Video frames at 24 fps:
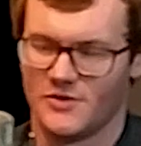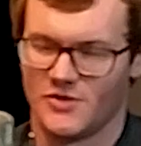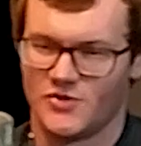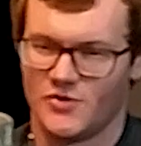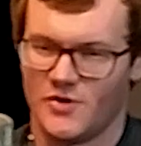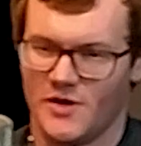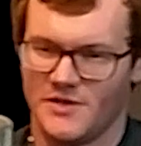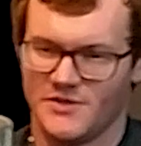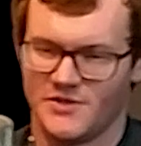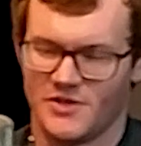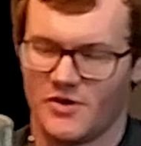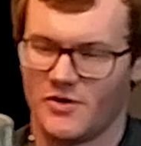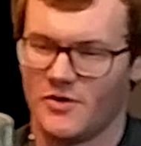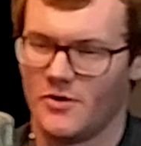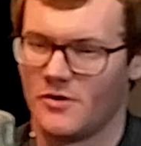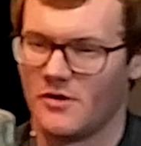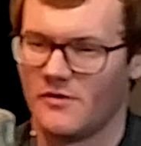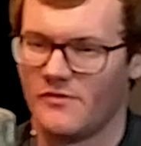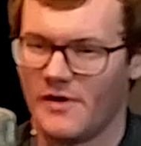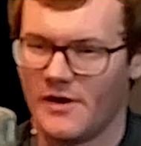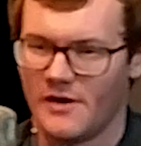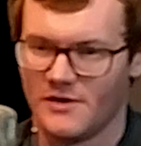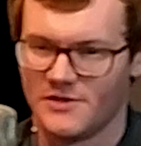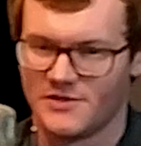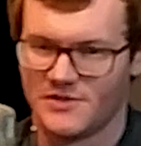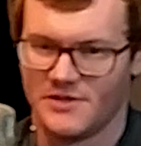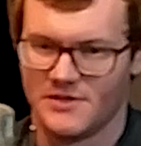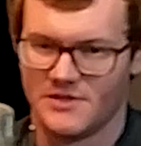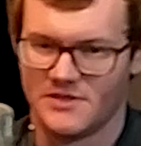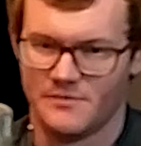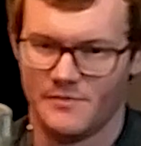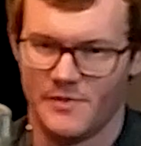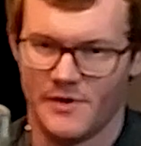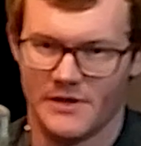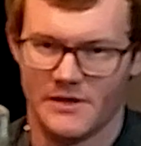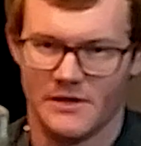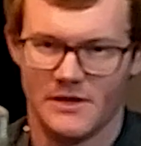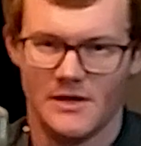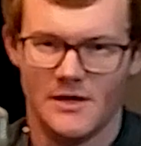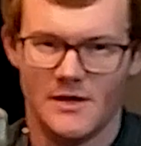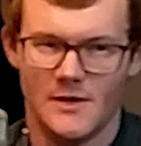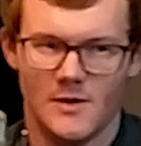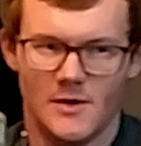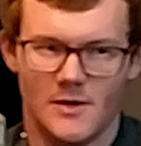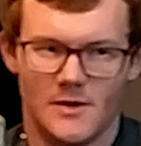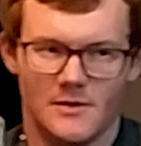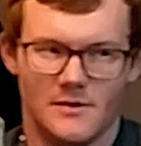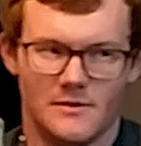or trends in coronaviruses, but
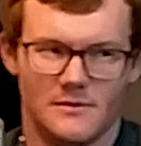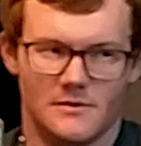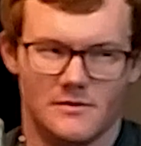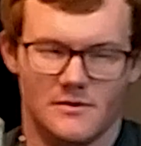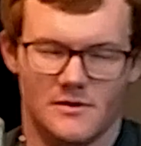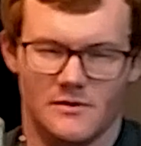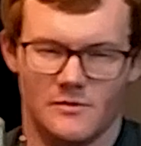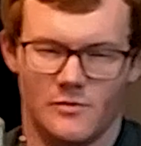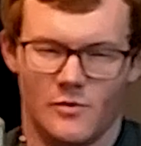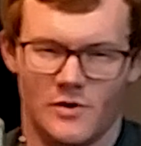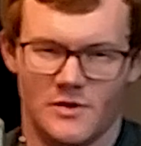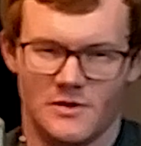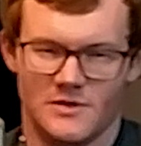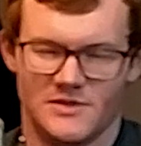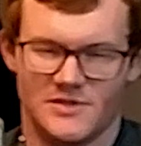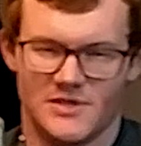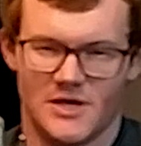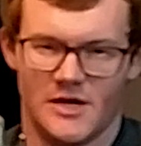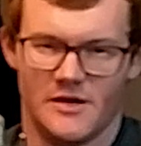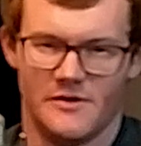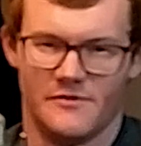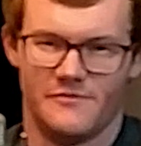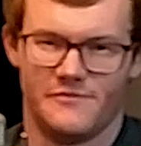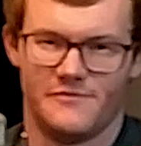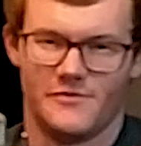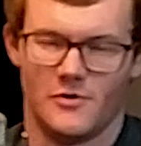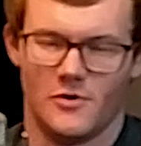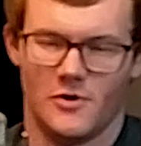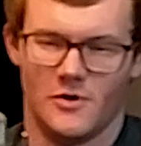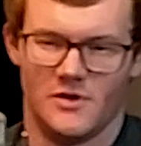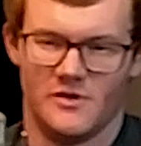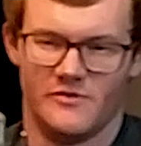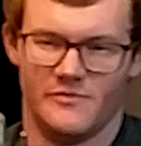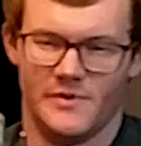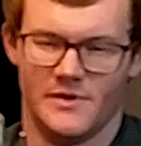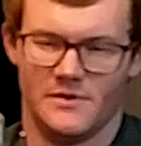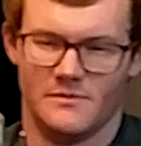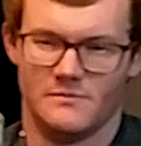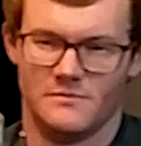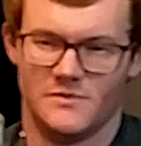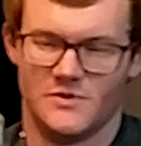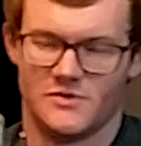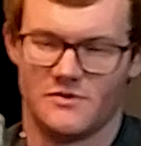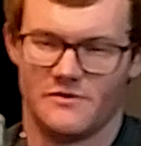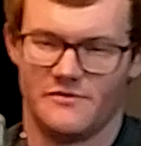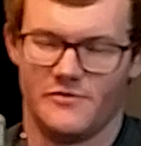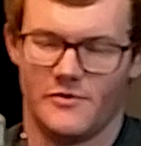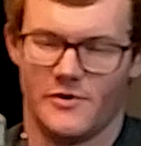the ones I've heard have
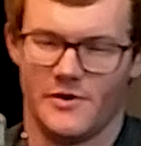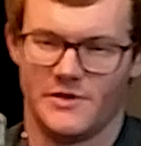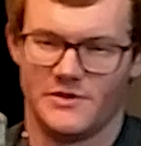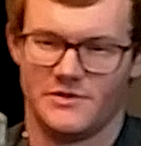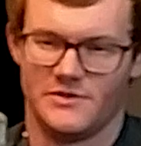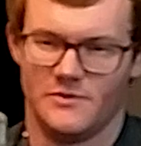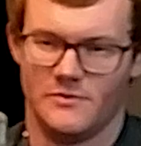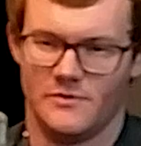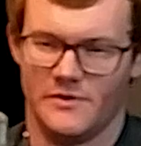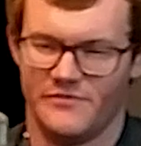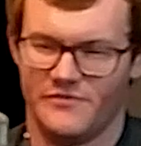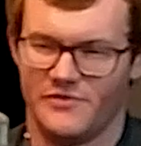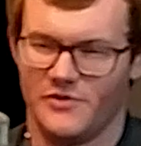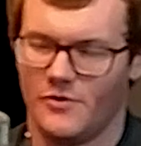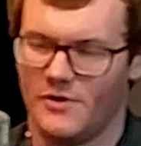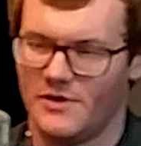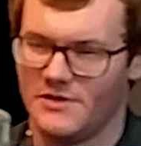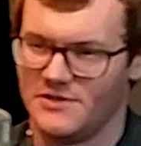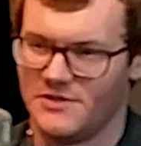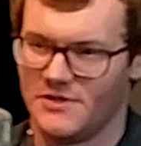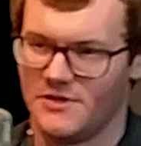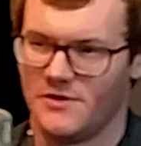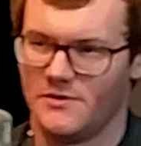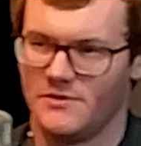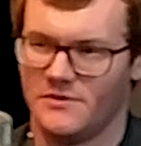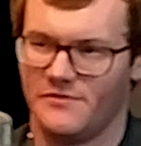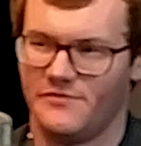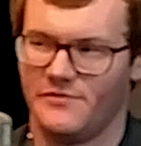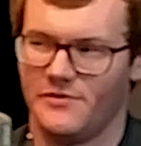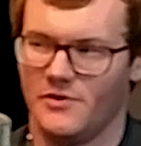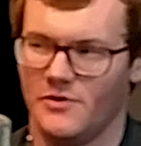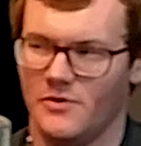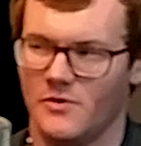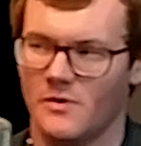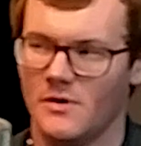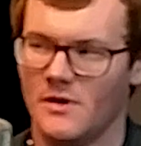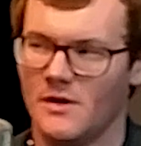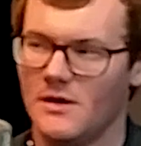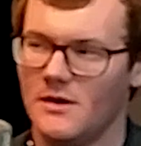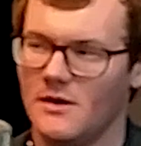been just referring to influenza and the flu.